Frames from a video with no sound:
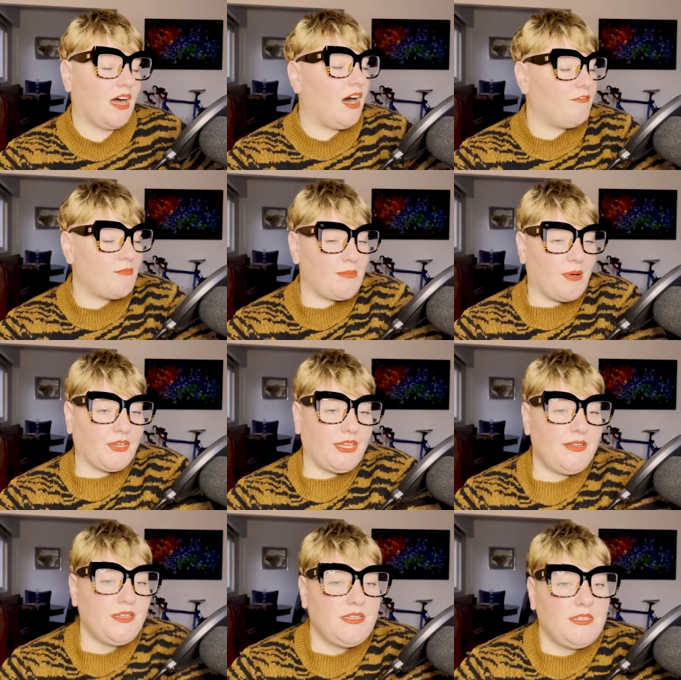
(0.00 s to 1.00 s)
half my
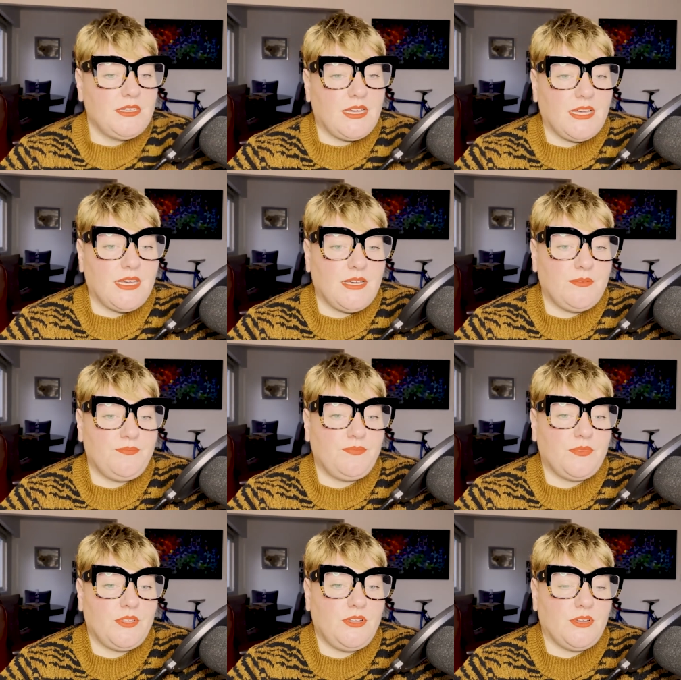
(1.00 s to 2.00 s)
body.
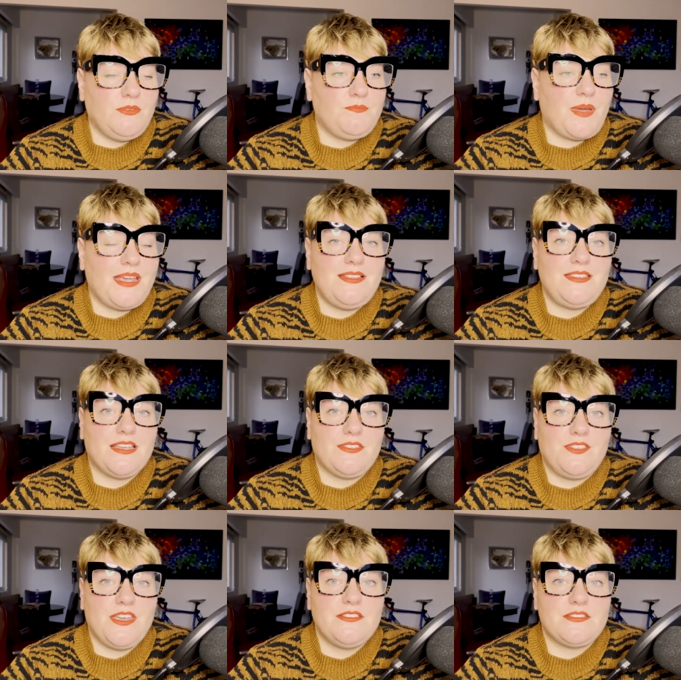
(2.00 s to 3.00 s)
Um, you know, basic
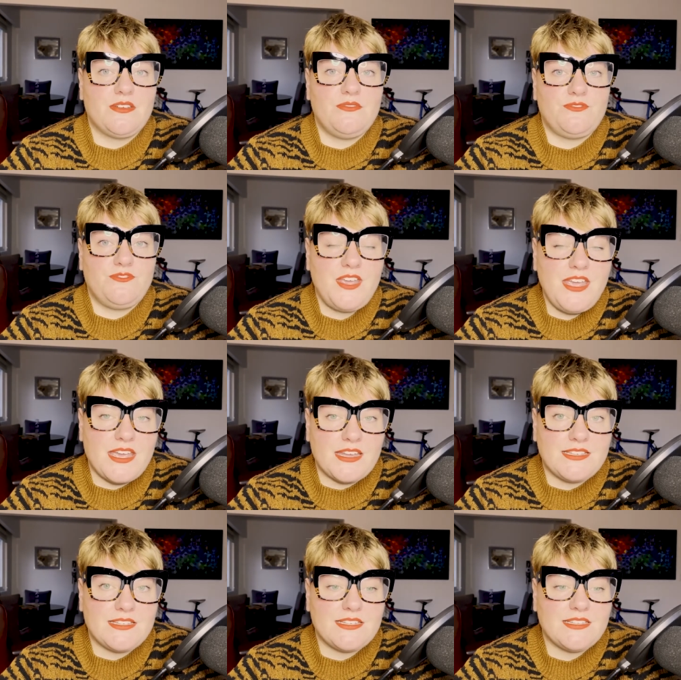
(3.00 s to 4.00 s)
things don't
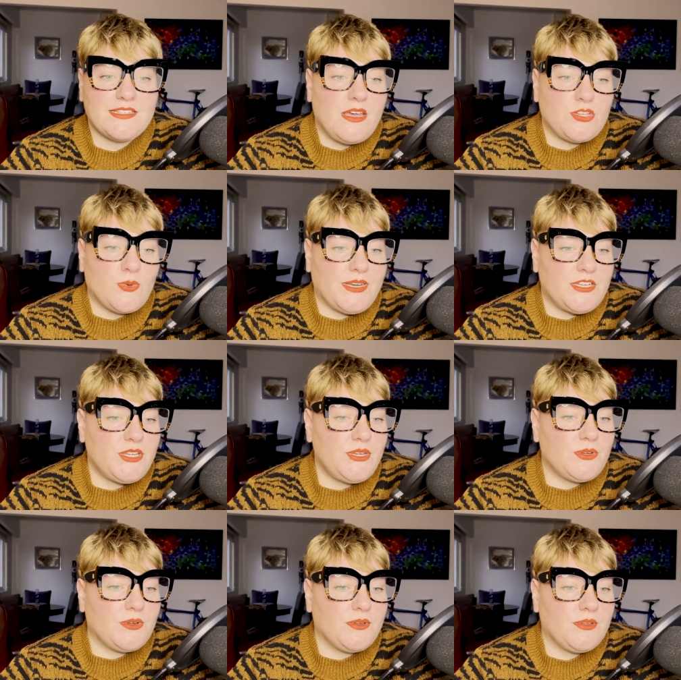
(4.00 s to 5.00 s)
fit.
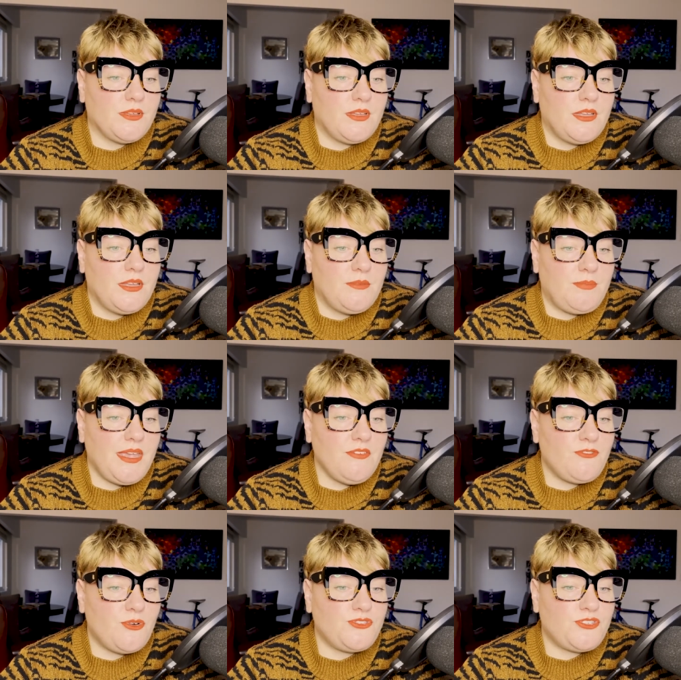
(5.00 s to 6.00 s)
22, being
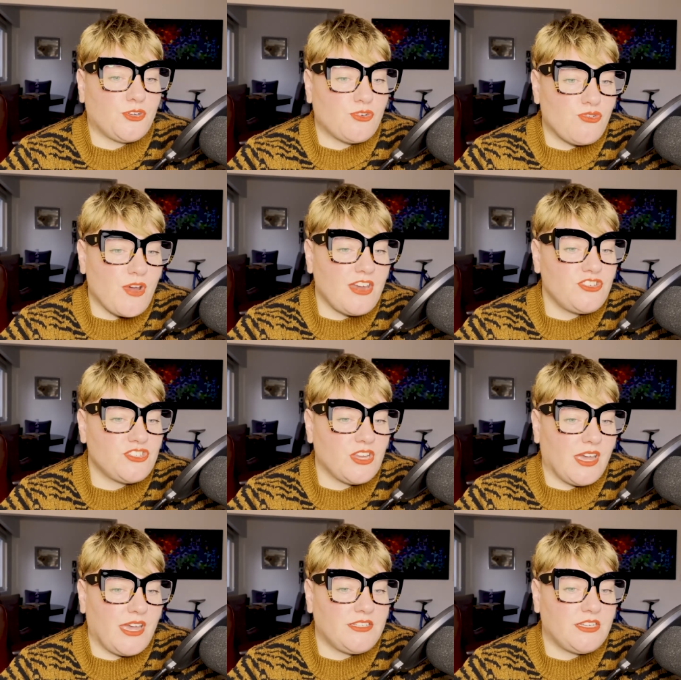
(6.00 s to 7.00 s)
forced to crash
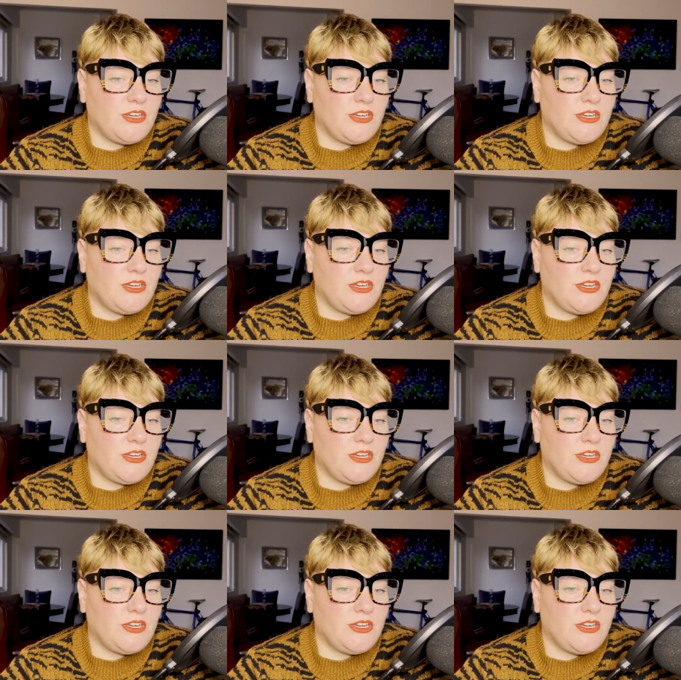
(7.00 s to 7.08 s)
diet to